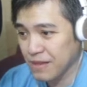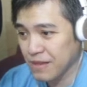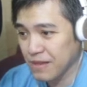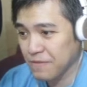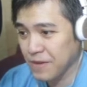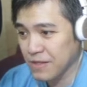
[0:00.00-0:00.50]

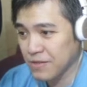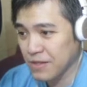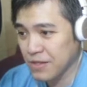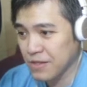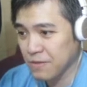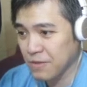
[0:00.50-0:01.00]
This veil
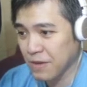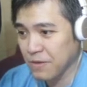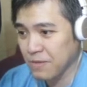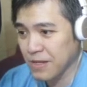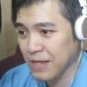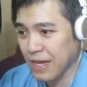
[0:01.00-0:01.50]
stretches away
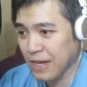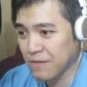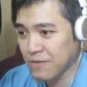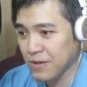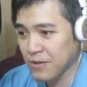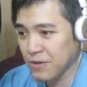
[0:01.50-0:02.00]
from the tangle
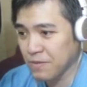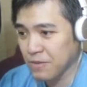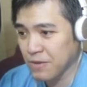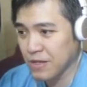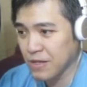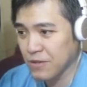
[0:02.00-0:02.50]
of the group,
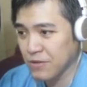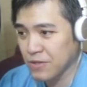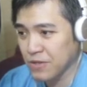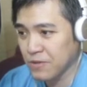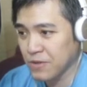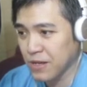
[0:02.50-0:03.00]
reaching
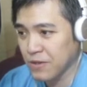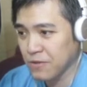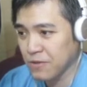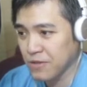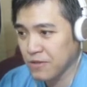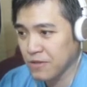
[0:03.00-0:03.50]
towards new
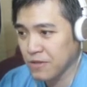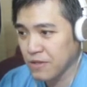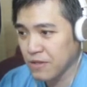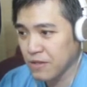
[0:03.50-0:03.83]
territories.